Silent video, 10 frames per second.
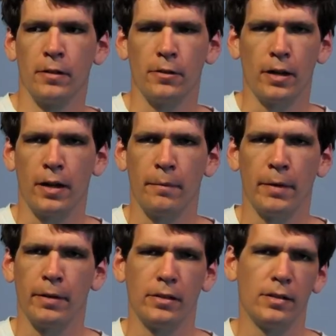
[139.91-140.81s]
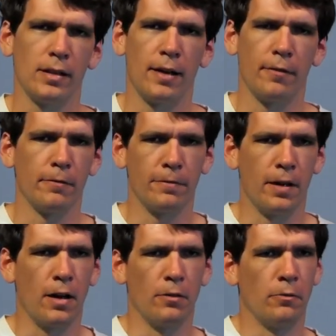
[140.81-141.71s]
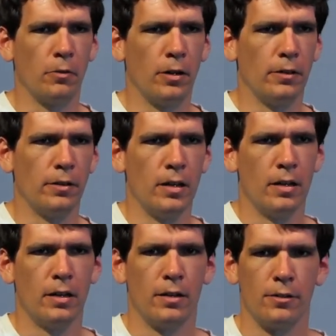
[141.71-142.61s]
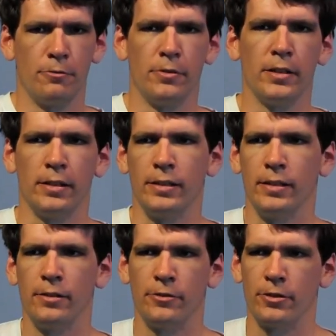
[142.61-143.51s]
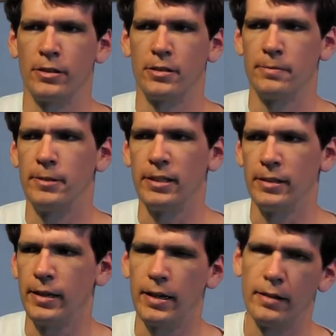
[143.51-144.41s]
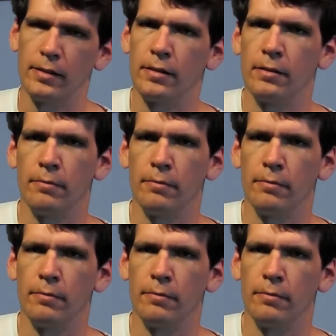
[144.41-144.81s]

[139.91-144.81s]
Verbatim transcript: so yeah, maybe I just haven't found what really interests me yet.